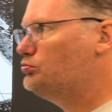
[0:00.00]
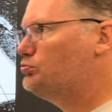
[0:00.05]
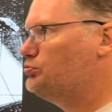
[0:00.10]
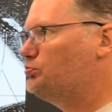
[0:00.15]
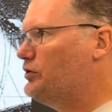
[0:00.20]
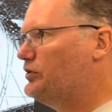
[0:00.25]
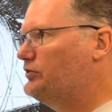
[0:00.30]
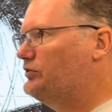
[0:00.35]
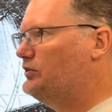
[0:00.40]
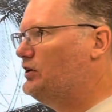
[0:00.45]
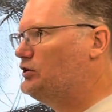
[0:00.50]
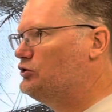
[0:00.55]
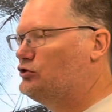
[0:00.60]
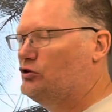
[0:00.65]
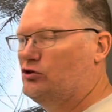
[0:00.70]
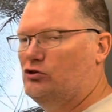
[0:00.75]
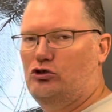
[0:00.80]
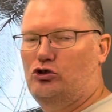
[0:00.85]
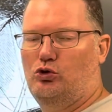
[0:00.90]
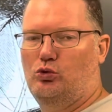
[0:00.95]

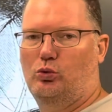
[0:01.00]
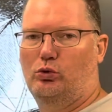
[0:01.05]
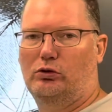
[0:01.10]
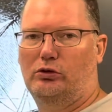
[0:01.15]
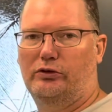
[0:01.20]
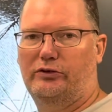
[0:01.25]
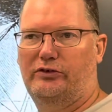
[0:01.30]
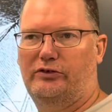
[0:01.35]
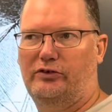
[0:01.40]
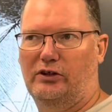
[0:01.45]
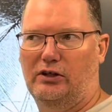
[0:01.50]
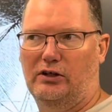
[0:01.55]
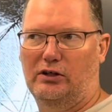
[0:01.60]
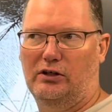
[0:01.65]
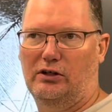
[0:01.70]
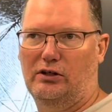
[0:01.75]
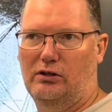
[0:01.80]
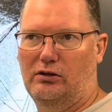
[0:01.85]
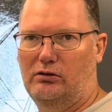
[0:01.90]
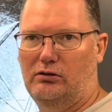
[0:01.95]
presentation, you will
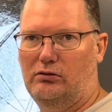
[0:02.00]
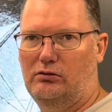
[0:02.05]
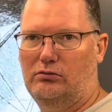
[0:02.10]
see